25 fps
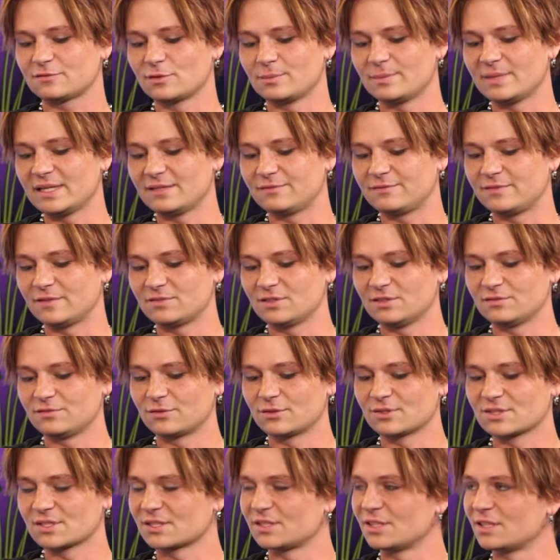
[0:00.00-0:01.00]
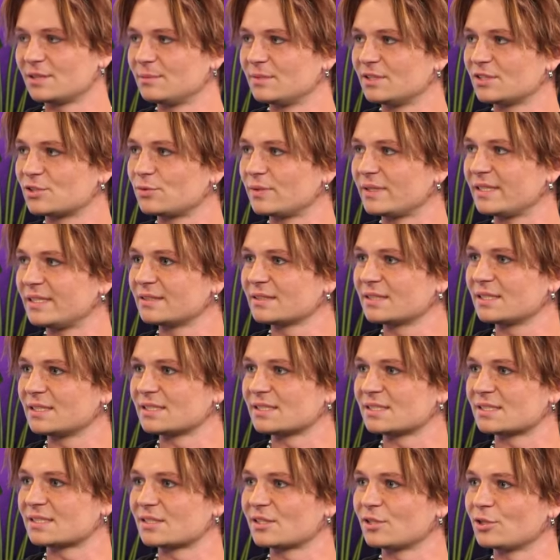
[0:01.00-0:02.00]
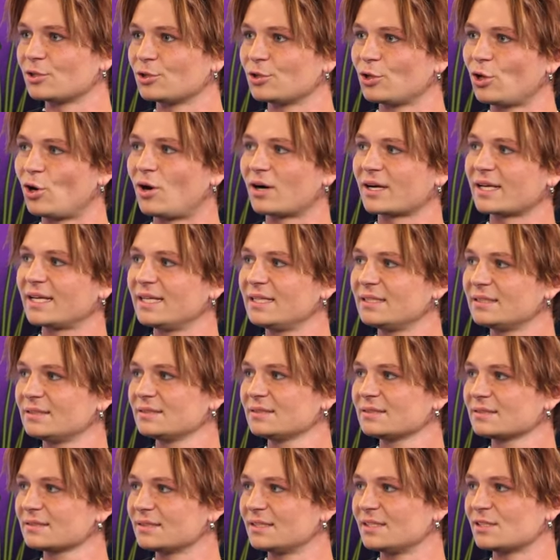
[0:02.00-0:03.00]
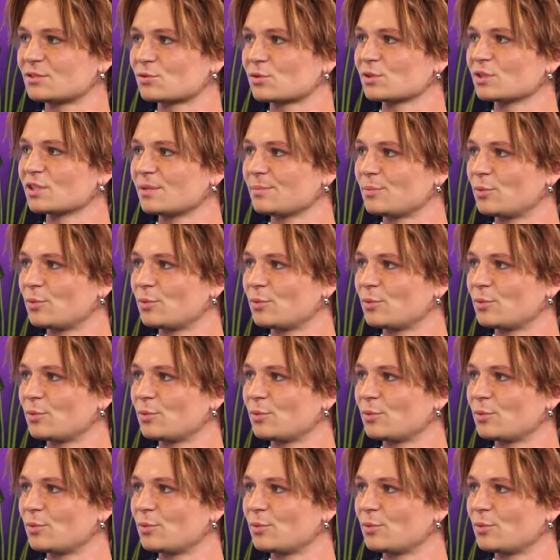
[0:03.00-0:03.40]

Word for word: for me, 54 is a good in between because the lock in is really